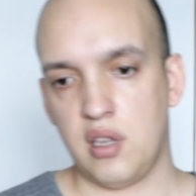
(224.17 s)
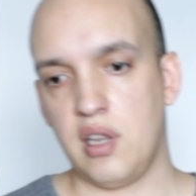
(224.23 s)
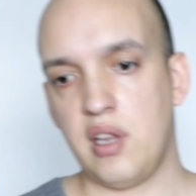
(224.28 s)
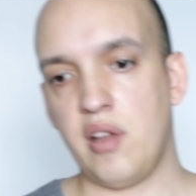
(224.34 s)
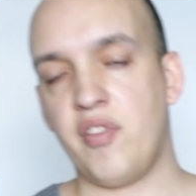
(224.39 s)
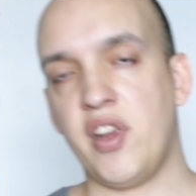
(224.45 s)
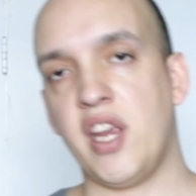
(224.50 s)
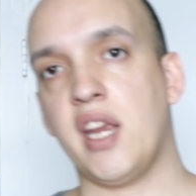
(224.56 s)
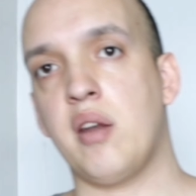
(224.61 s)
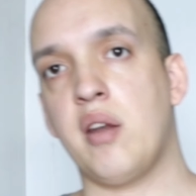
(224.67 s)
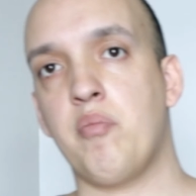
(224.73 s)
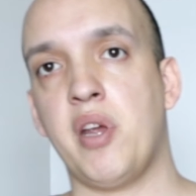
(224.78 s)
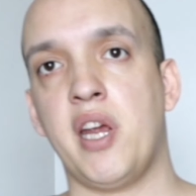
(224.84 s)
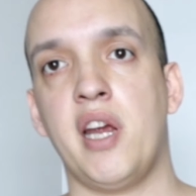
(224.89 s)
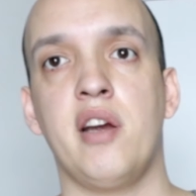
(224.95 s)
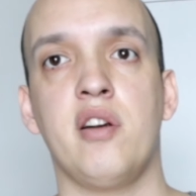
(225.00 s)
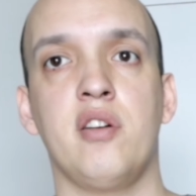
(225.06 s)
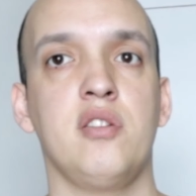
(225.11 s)
living
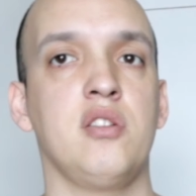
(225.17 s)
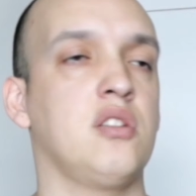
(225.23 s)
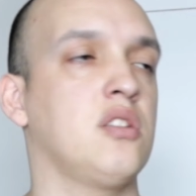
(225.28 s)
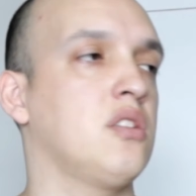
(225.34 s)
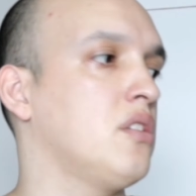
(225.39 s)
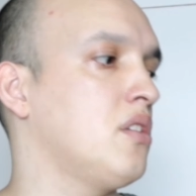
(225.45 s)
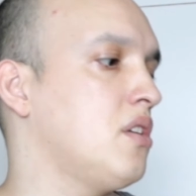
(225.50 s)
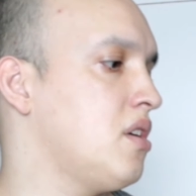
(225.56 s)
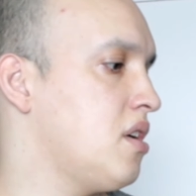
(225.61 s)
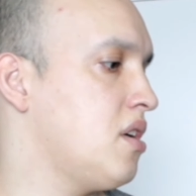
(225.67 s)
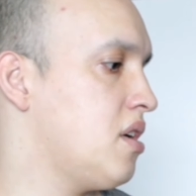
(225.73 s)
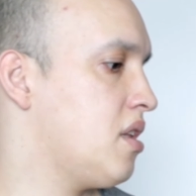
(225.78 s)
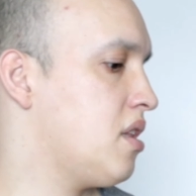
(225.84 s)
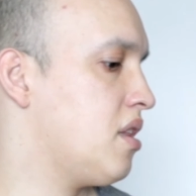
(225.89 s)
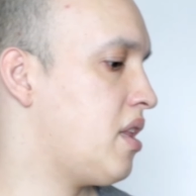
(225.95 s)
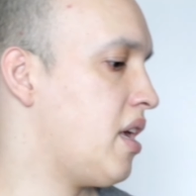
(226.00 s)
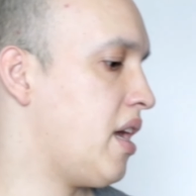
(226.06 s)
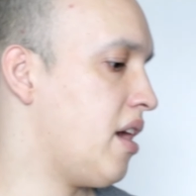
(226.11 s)
in pairs.
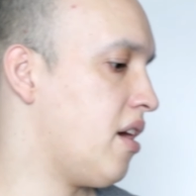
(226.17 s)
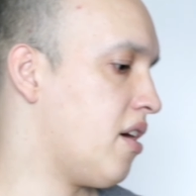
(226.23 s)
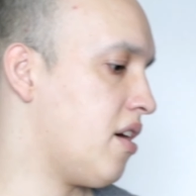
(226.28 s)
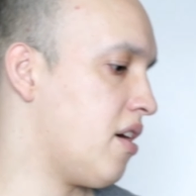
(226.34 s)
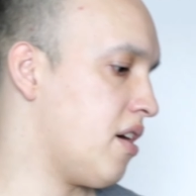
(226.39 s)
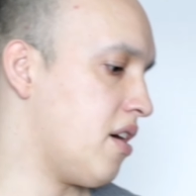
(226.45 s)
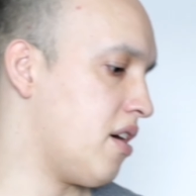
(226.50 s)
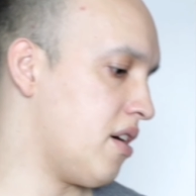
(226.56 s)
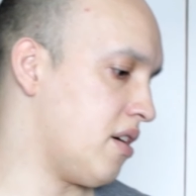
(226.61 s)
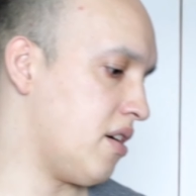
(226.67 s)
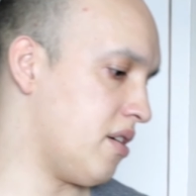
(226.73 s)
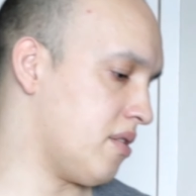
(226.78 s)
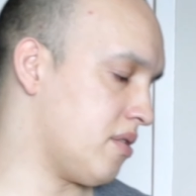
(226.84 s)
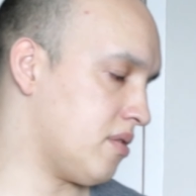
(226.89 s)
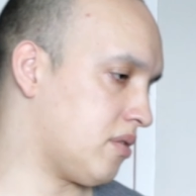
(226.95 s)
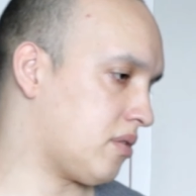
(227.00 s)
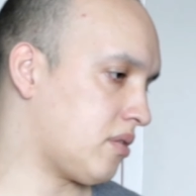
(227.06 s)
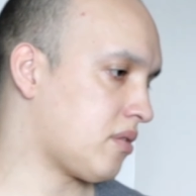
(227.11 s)
They
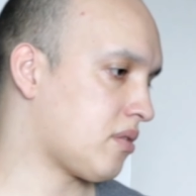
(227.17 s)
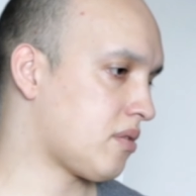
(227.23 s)
are